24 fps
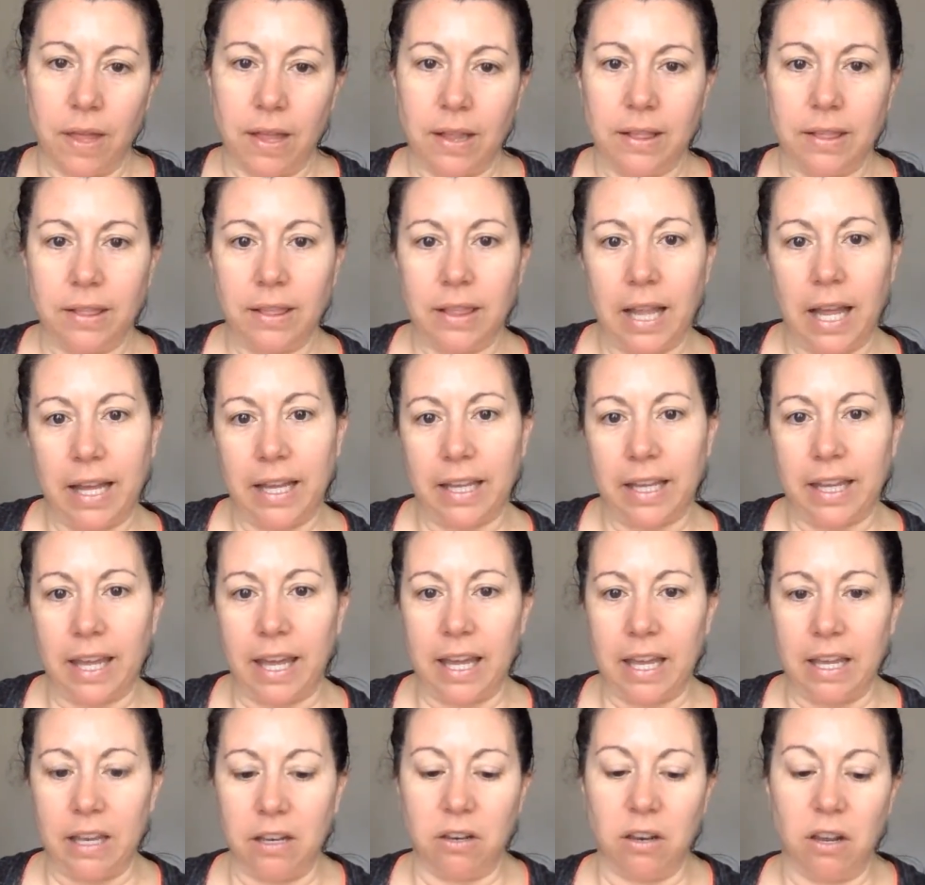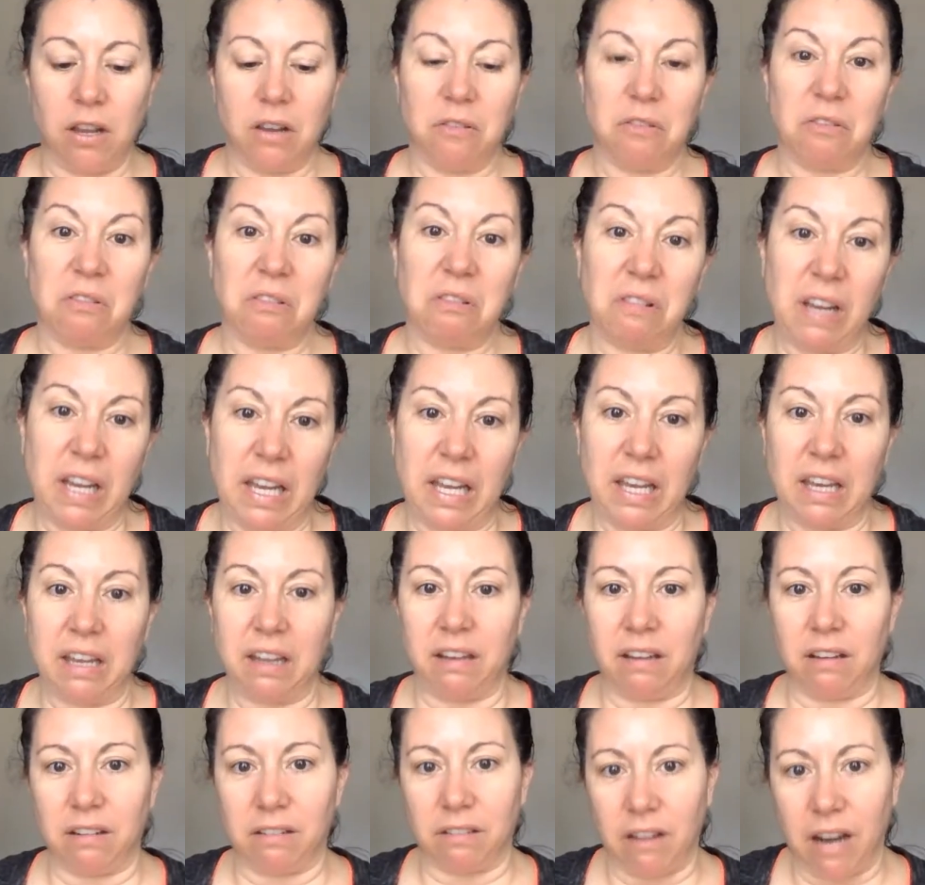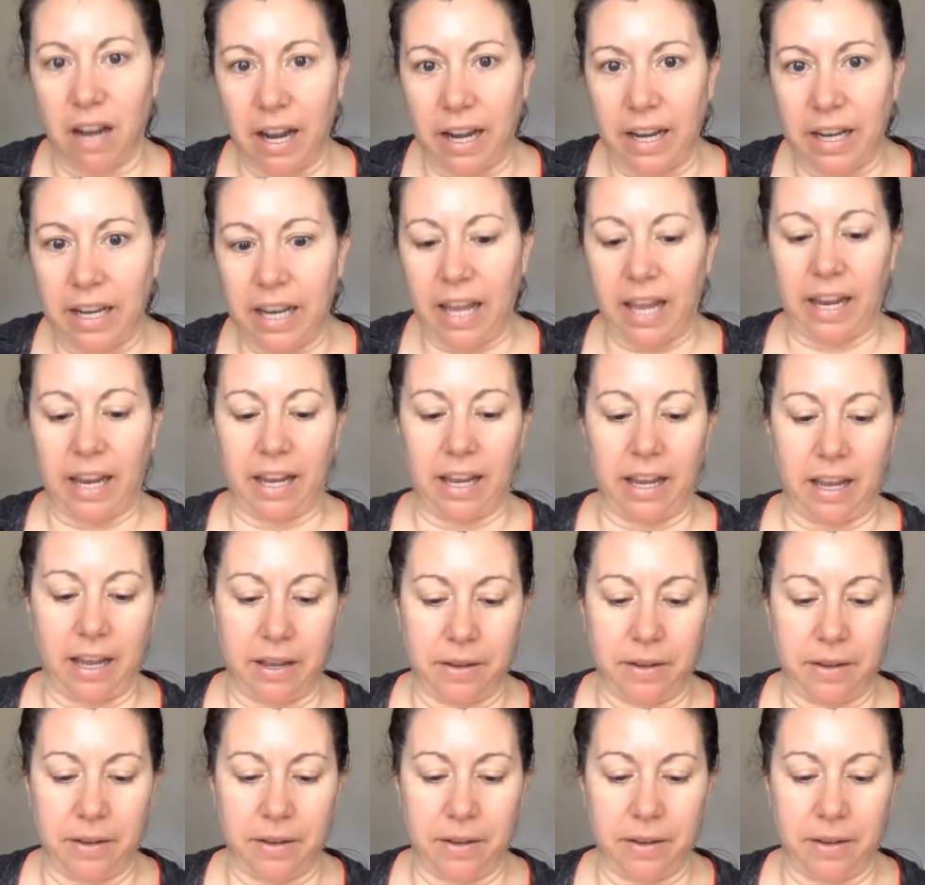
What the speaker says: like in real writing.